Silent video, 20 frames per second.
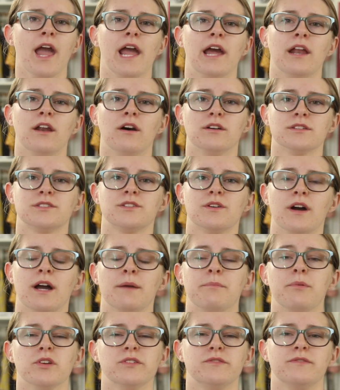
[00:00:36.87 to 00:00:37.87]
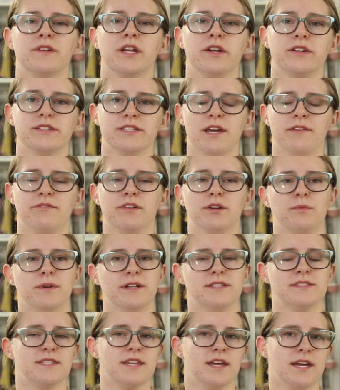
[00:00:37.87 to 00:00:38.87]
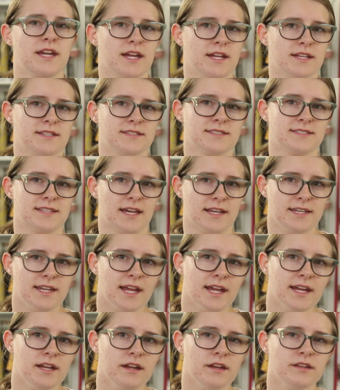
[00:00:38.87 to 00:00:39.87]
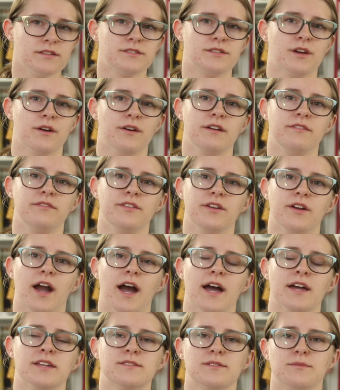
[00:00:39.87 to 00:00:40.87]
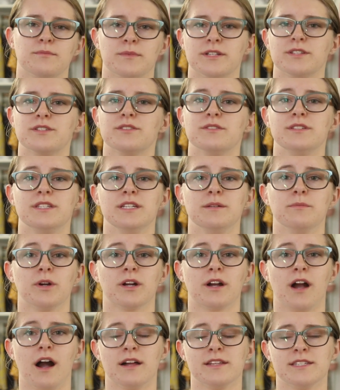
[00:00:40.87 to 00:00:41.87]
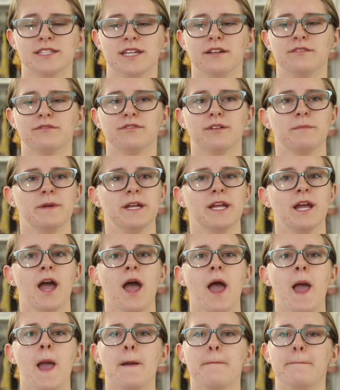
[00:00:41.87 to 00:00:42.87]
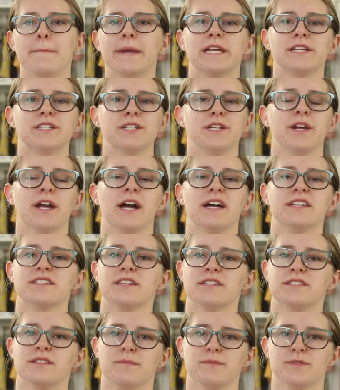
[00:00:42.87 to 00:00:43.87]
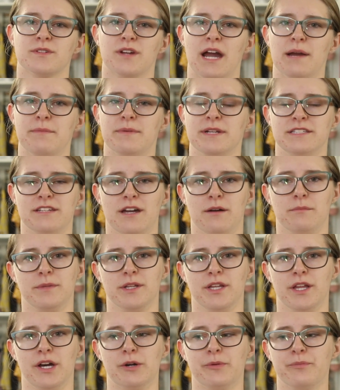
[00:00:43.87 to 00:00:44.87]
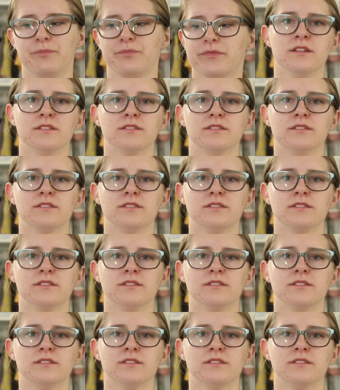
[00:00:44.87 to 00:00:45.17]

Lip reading: And also, I post videos every Wednesday and Sunday, so if you guys want to see more content from me, make sure you guys subscribe down below.